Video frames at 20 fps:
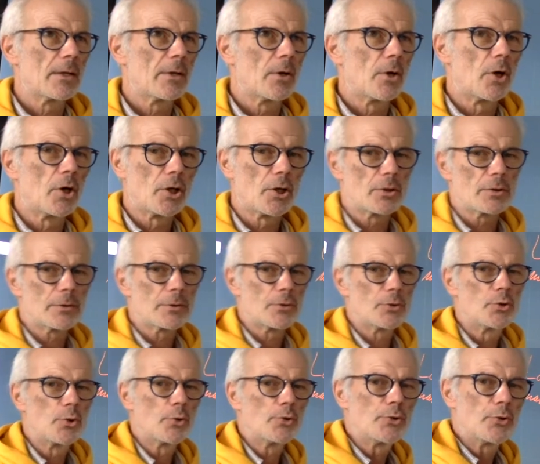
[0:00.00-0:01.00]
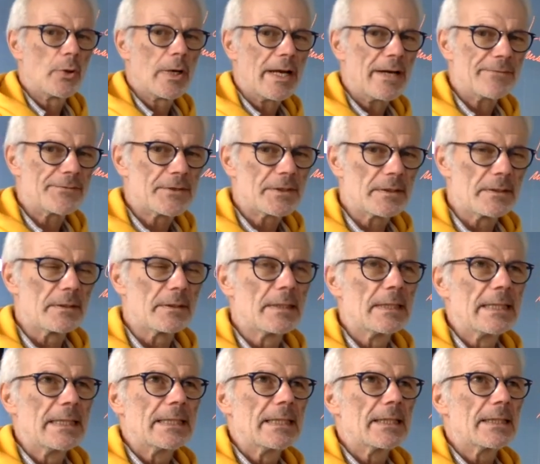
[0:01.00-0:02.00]
Or do you have to
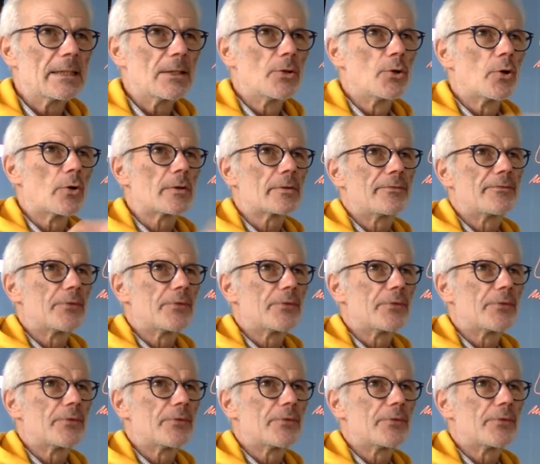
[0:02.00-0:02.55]
look